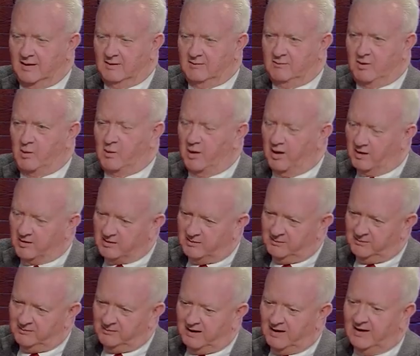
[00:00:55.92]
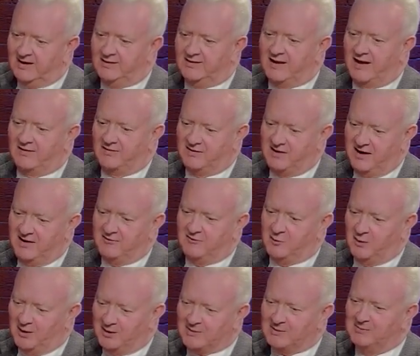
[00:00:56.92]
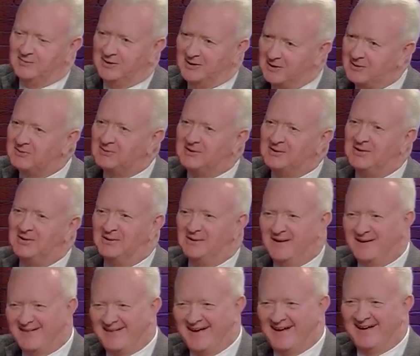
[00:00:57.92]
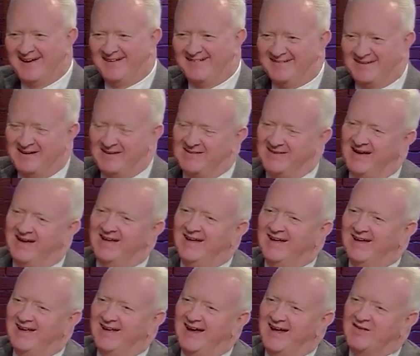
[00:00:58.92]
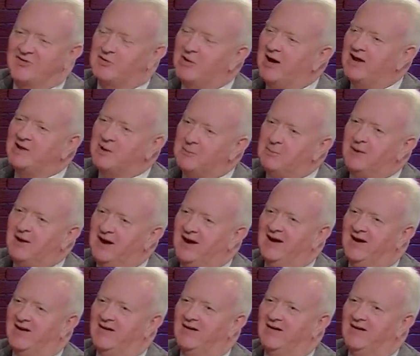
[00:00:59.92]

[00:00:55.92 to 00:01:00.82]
Well, welcome, Steve. Welcome to you, too. It's great to be here.